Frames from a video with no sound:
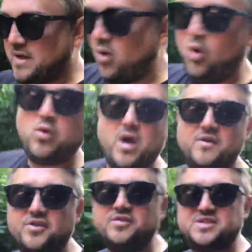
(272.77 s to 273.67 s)
all go and
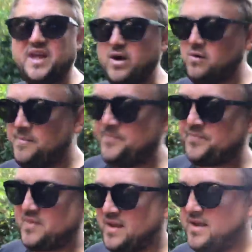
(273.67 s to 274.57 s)
use the hill,
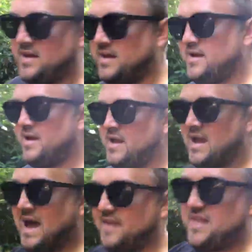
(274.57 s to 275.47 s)

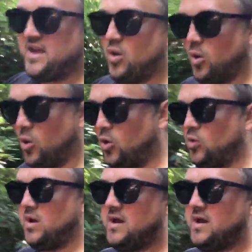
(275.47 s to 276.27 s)
and they all